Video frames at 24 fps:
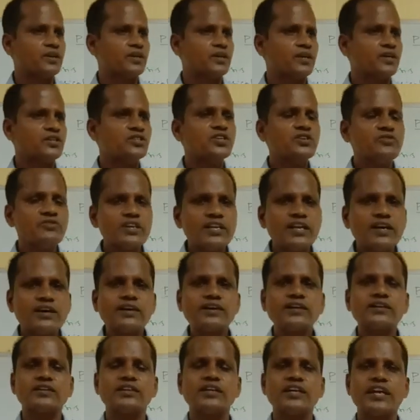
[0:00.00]
So we
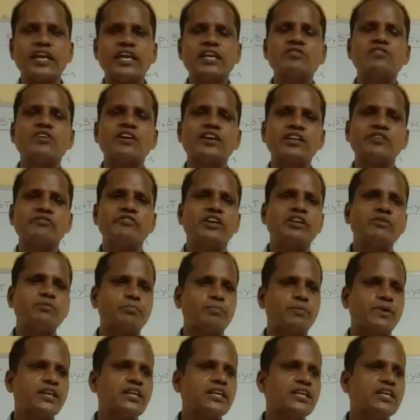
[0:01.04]
are involving
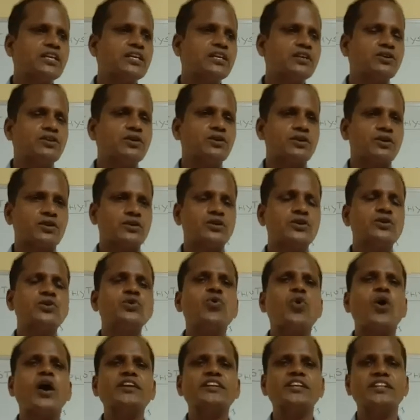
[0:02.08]
many
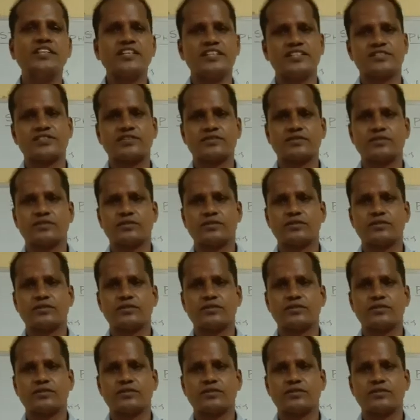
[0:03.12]
quantities.